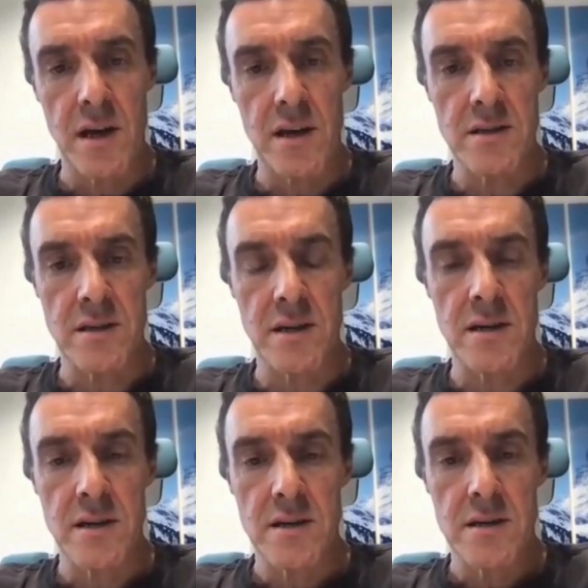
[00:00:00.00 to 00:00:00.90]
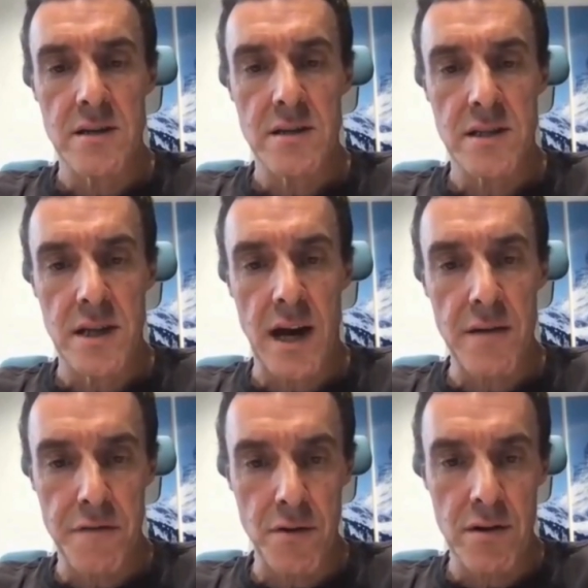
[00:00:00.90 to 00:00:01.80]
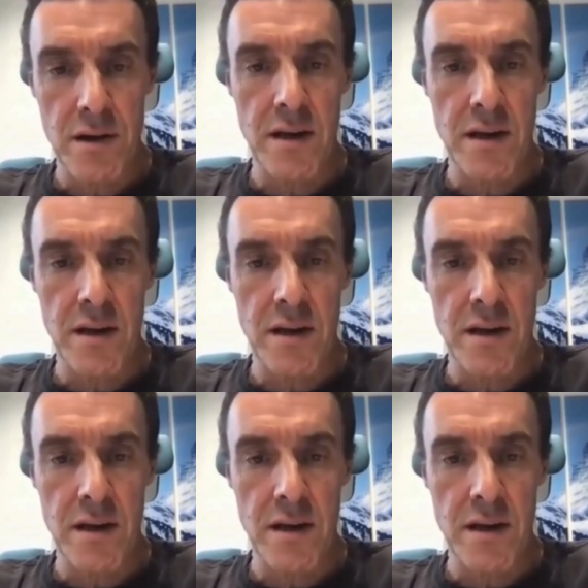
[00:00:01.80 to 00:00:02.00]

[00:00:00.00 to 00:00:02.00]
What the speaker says: is stifle